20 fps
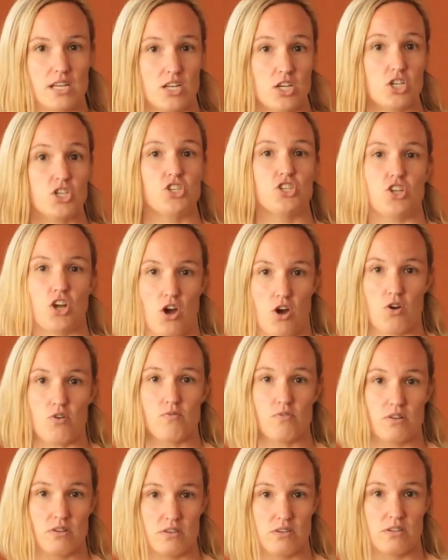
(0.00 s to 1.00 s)
in a
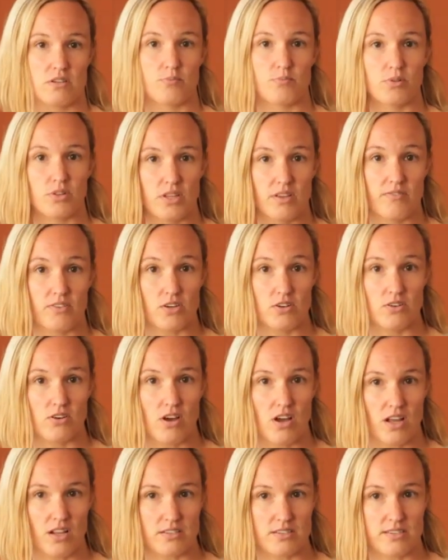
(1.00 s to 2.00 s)
show, believe it or
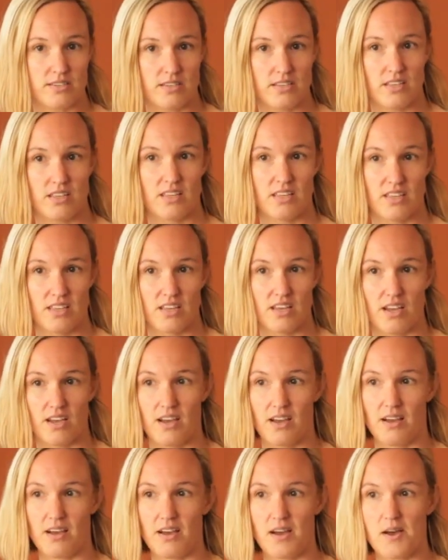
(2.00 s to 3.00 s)
not.
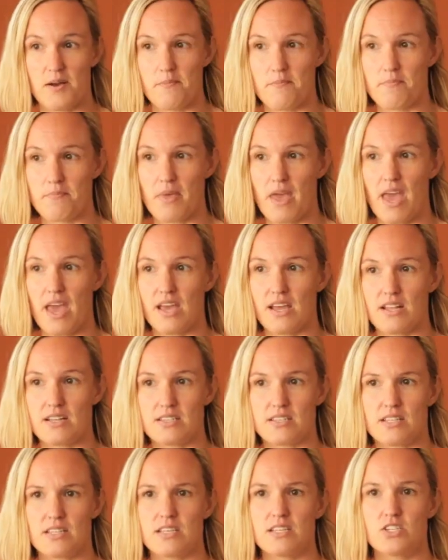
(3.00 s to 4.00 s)

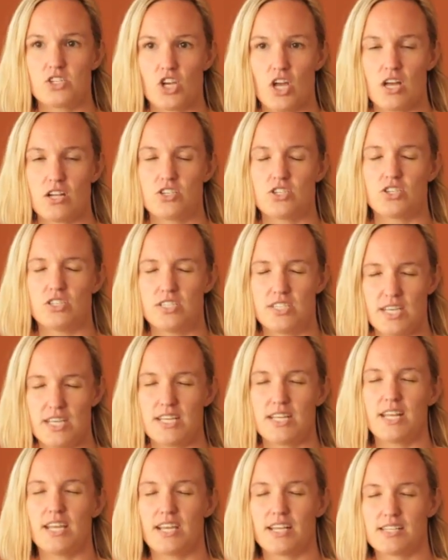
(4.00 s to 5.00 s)
And the judge
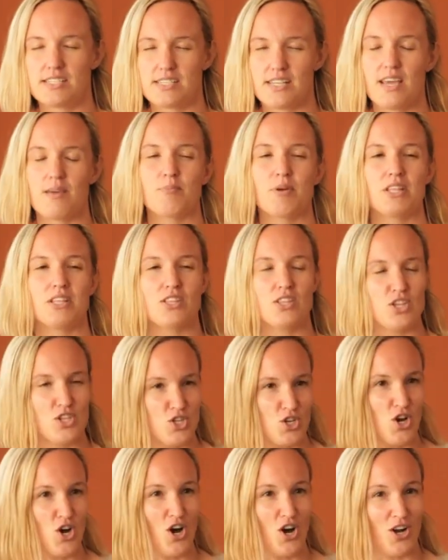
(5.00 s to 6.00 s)
did examine the
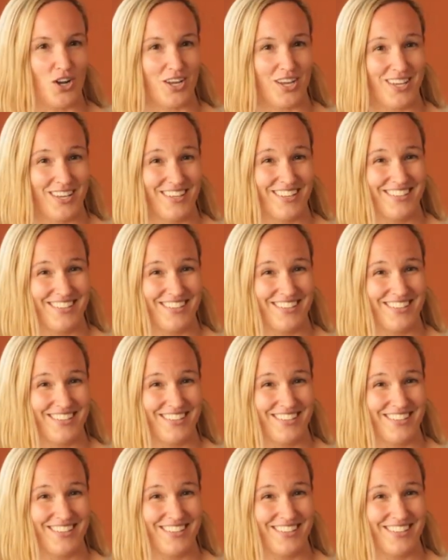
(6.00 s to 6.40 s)
dog.